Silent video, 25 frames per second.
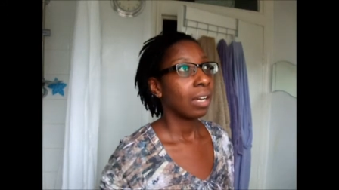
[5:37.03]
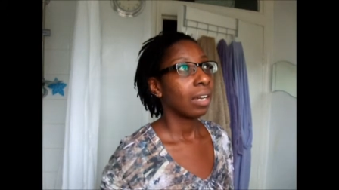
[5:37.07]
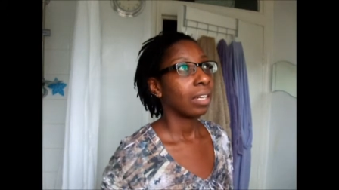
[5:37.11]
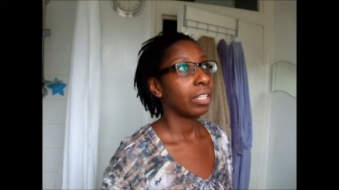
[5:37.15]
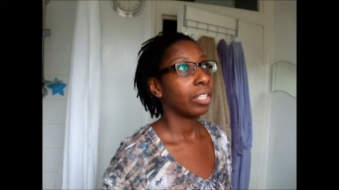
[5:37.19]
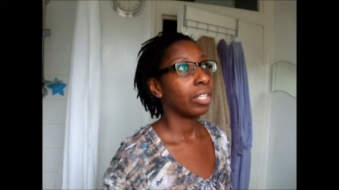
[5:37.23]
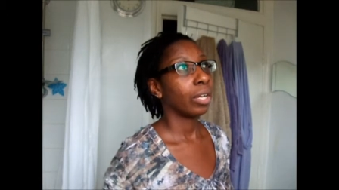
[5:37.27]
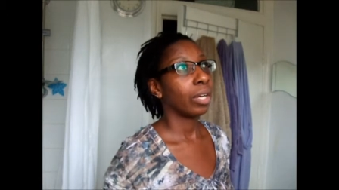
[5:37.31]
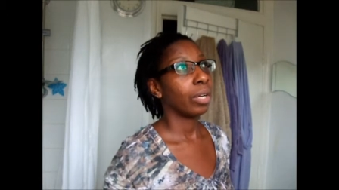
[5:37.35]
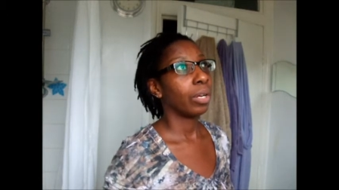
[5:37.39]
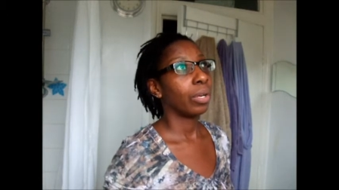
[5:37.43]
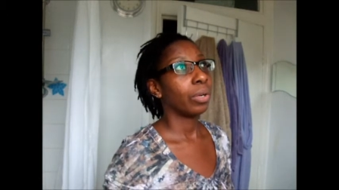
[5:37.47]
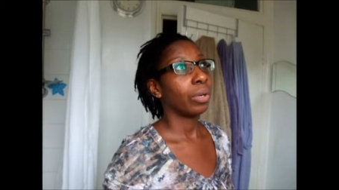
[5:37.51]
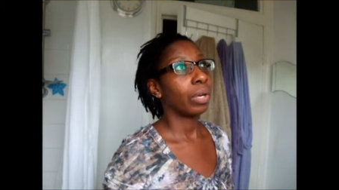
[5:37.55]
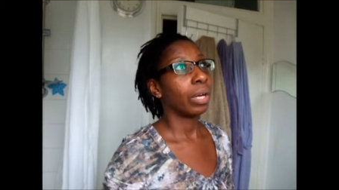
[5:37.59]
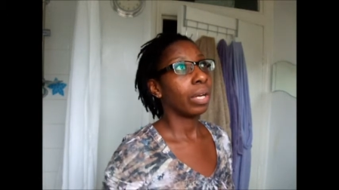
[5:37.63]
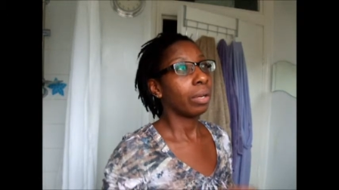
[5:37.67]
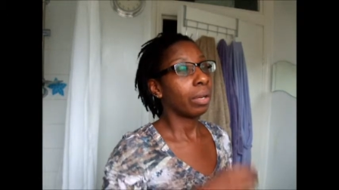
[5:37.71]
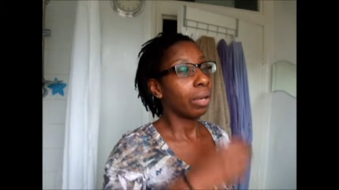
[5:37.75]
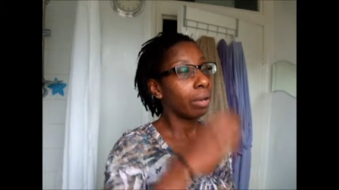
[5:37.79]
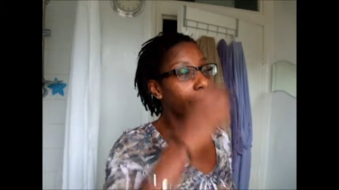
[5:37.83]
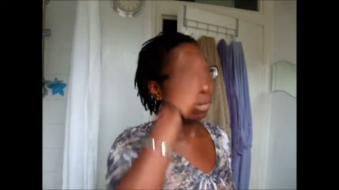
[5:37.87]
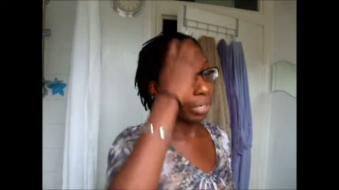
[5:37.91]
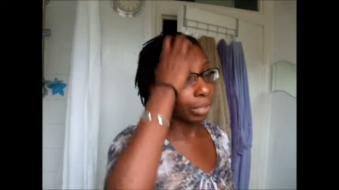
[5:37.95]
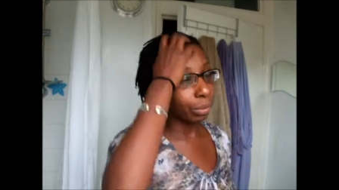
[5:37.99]
You know, I,
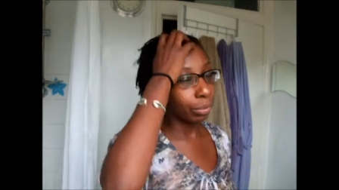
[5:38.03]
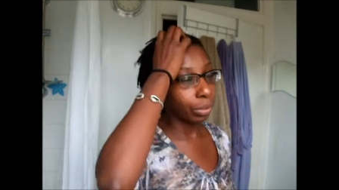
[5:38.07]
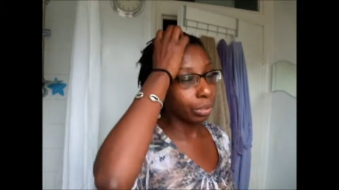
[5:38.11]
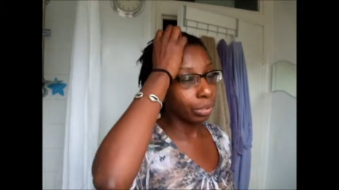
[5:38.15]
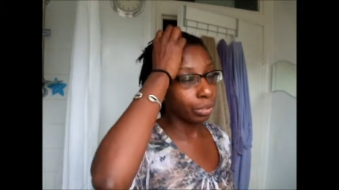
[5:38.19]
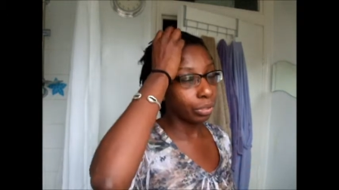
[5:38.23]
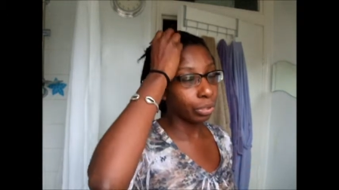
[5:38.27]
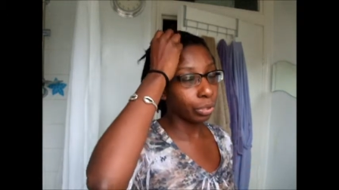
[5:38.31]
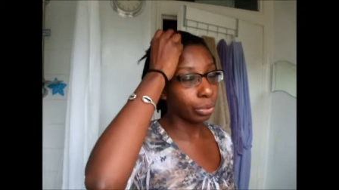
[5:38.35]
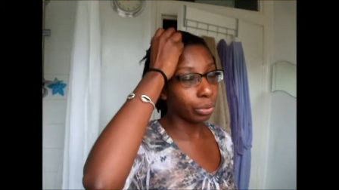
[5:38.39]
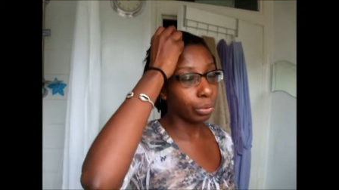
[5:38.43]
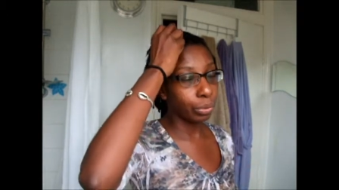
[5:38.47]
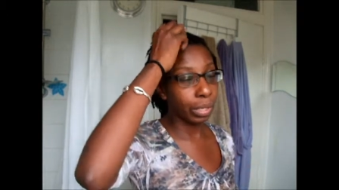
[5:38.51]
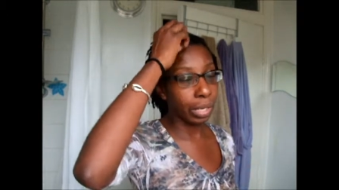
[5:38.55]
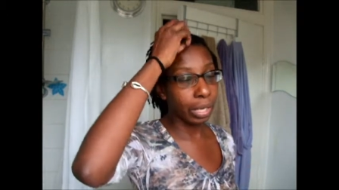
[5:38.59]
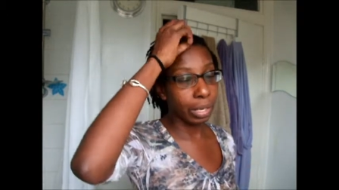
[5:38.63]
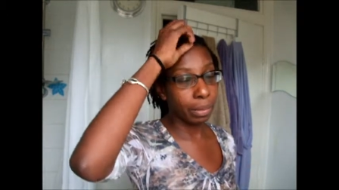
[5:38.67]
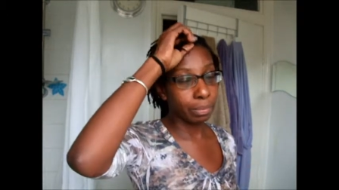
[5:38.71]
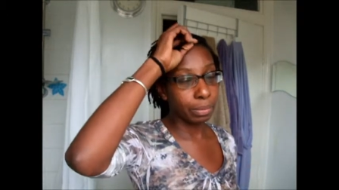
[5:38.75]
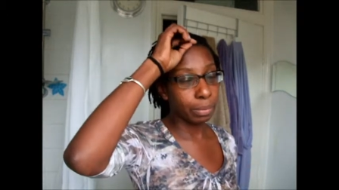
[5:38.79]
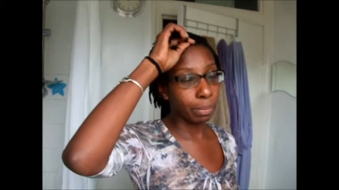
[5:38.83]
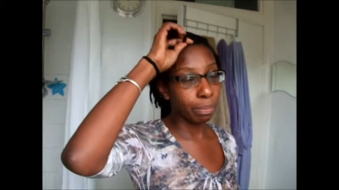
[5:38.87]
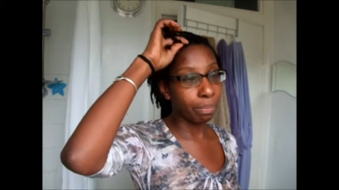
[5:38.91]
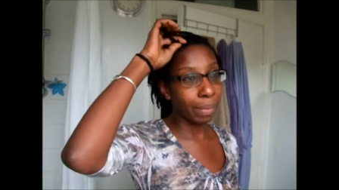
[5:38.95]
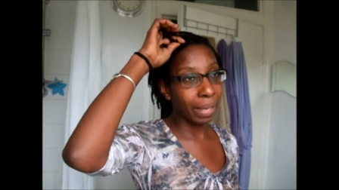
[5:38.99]
I really want to do
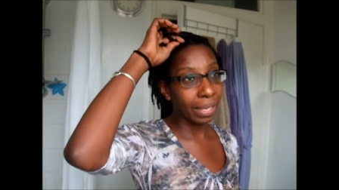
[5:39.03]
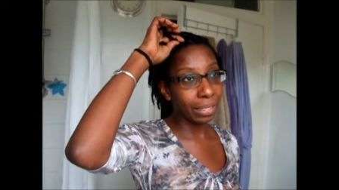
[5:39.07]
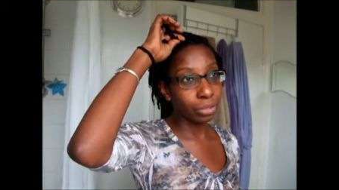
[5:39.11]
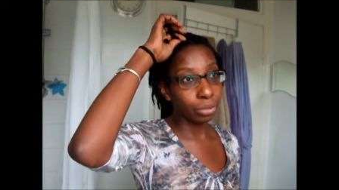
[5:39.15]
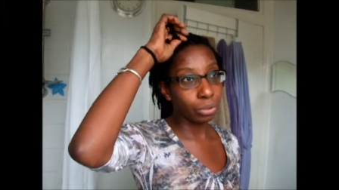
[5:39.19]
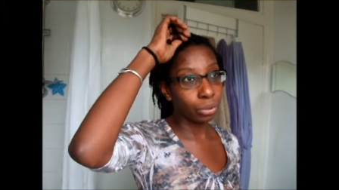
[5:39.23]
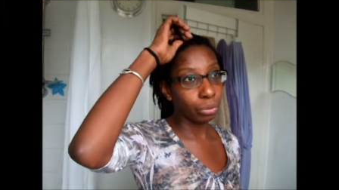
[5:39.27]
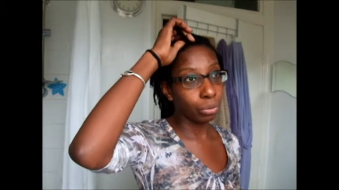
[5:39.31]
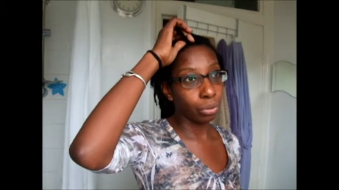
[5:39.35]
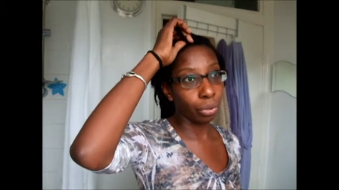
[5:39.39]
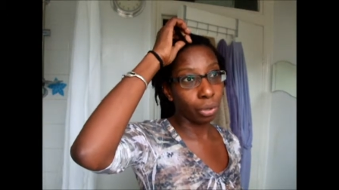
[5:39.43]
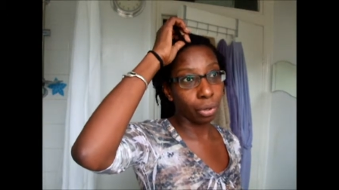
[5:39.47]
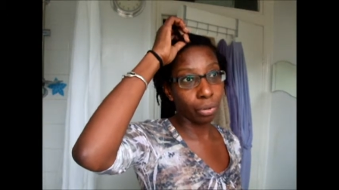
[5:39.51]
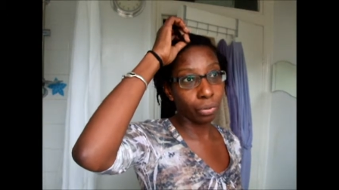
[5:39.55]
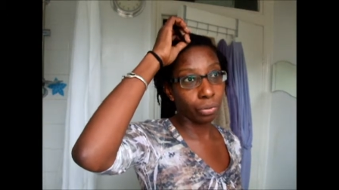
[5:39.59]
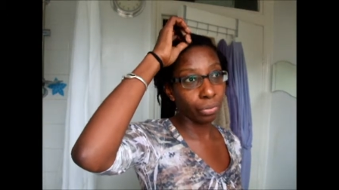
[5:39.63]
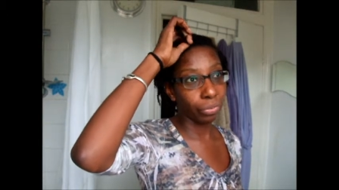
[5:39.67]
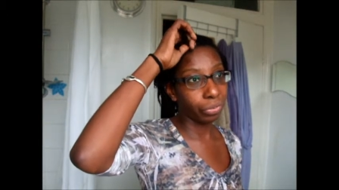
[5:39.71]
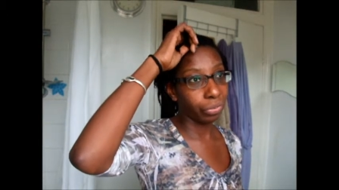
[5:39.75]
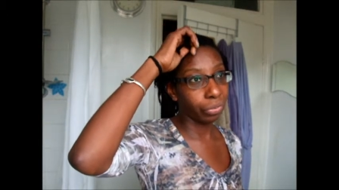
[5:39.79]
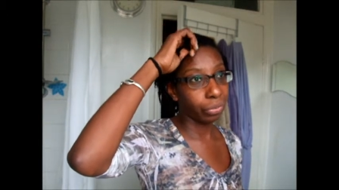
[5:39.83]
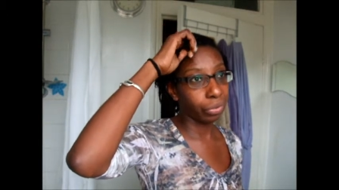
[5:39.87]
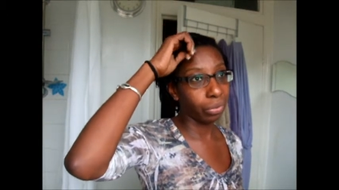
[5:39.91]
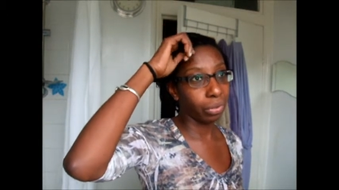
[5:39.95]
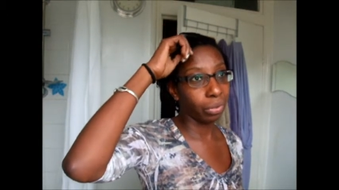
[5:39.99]
um, some bantu
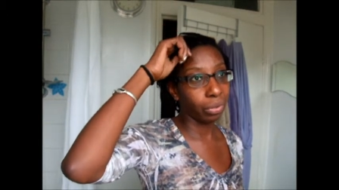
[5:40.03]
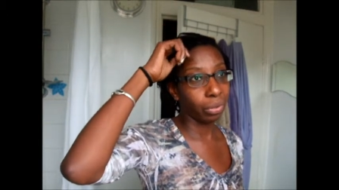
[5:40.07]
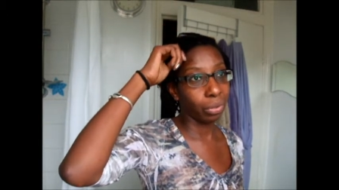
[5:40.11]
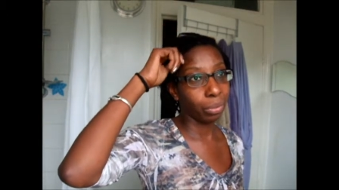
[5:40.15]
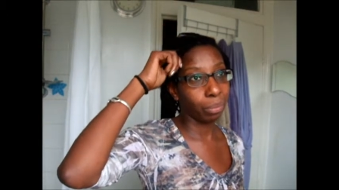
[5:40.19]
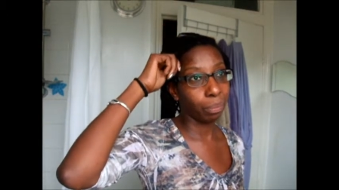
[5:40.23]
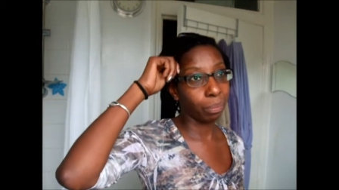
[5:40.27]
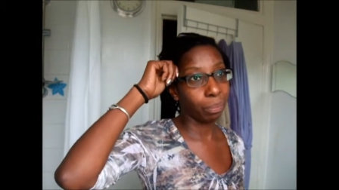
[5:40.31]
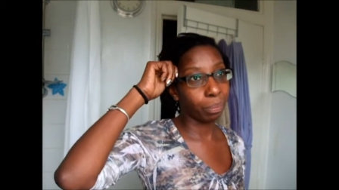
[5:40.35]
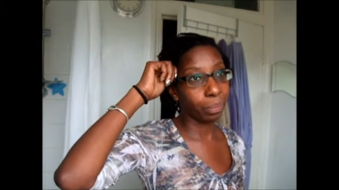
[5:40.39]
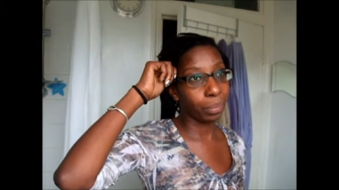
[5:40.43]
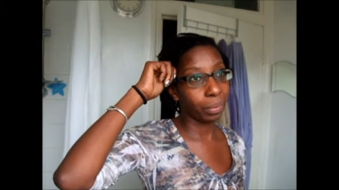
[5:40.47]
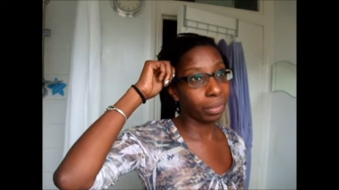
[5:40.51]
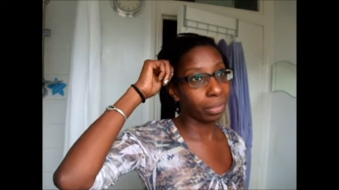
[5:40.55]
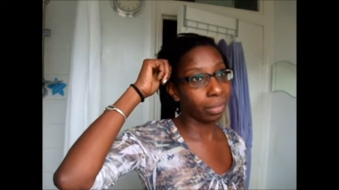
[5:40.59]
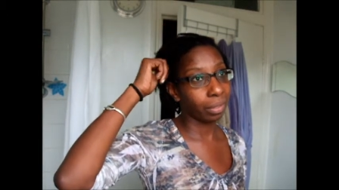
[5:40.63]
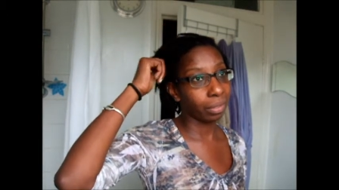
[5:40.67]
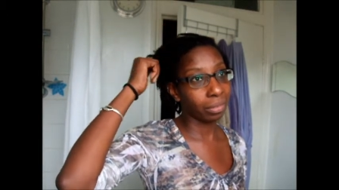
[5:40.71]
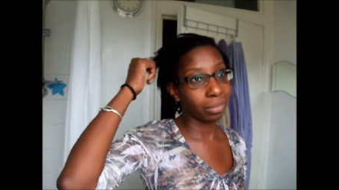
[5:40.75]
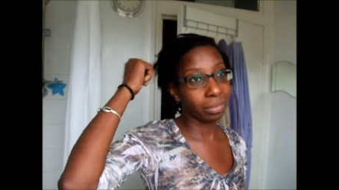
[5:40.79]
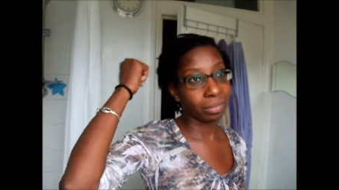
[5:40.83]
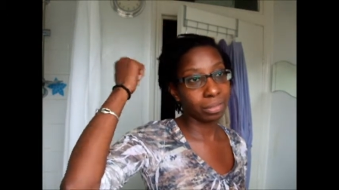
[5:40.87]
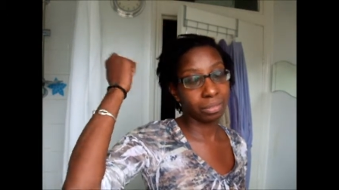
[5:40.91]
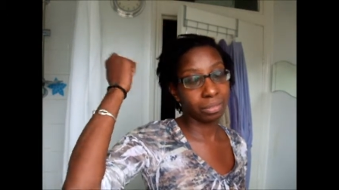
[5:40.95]
knots, but